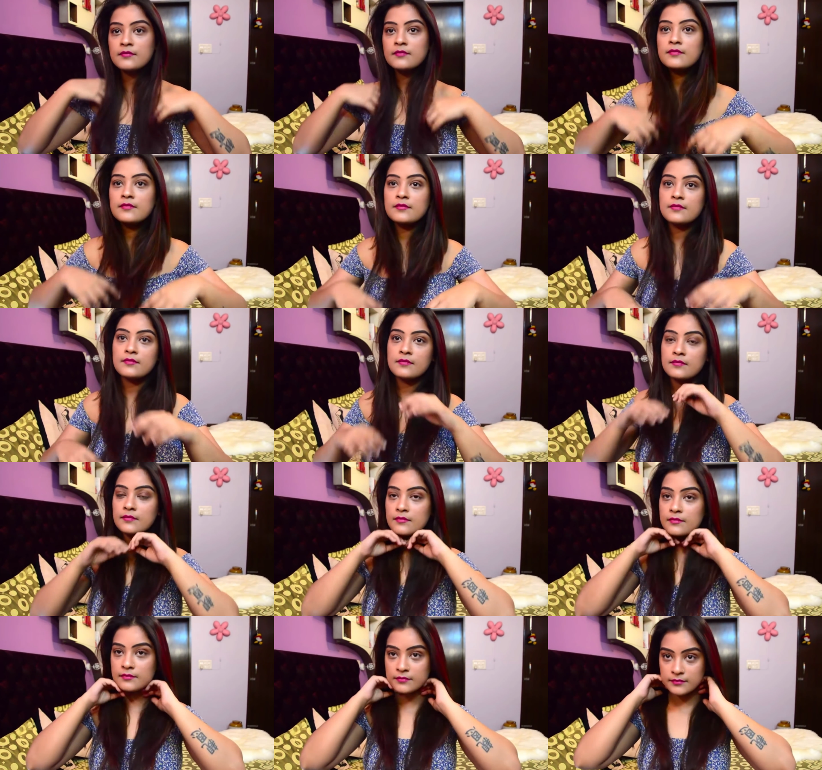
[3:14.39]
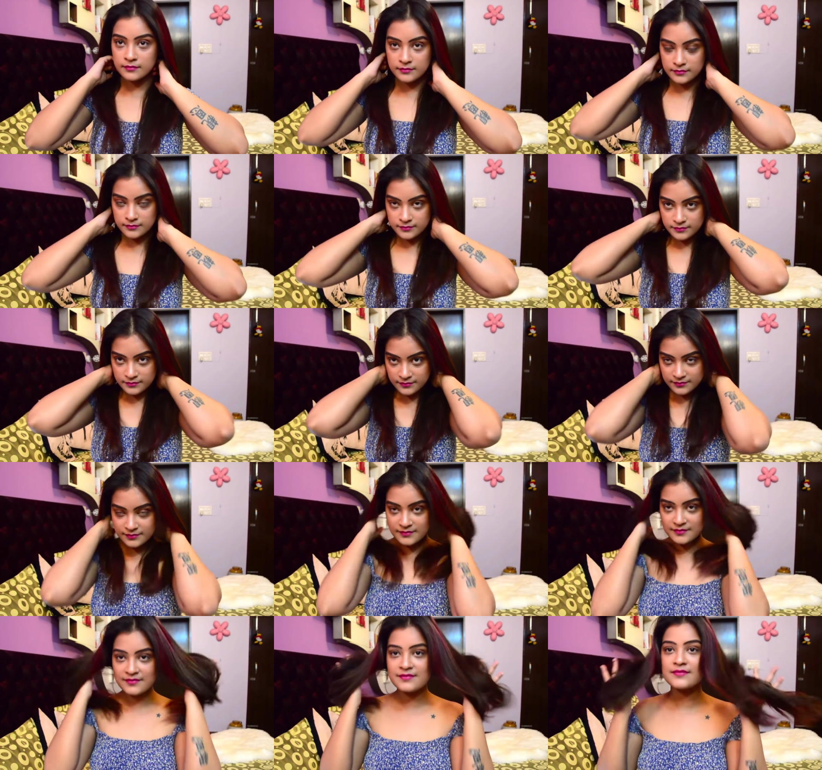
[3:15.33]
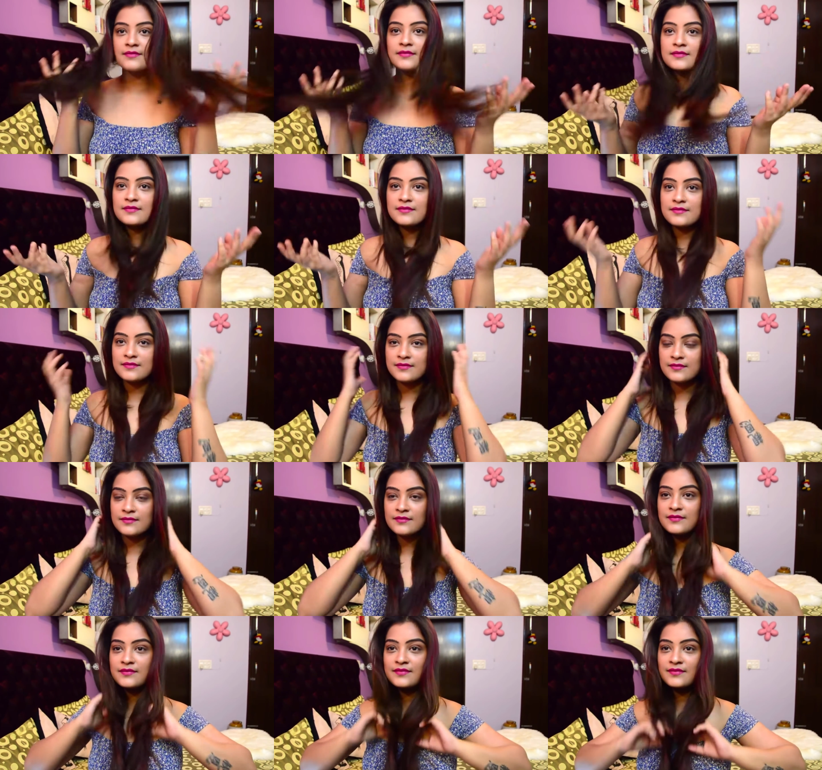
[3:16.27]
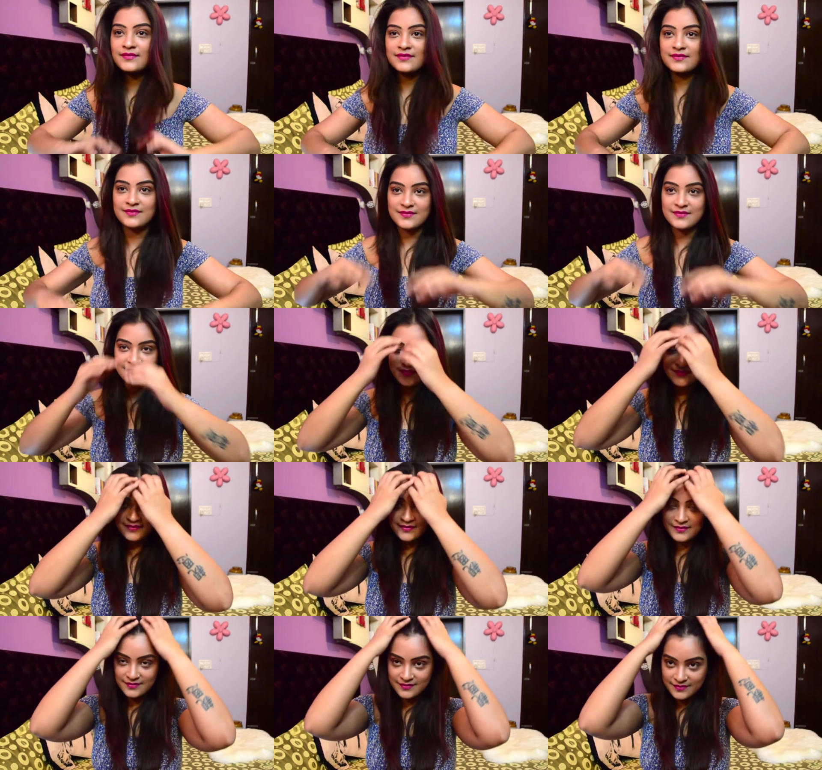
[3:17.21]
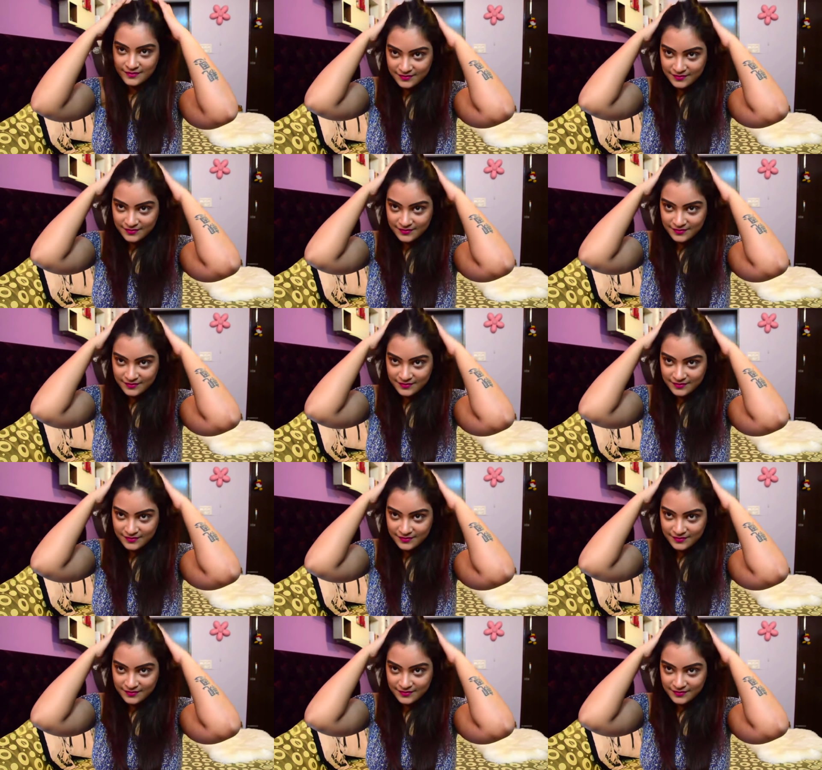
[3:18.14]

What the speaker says: [no speech]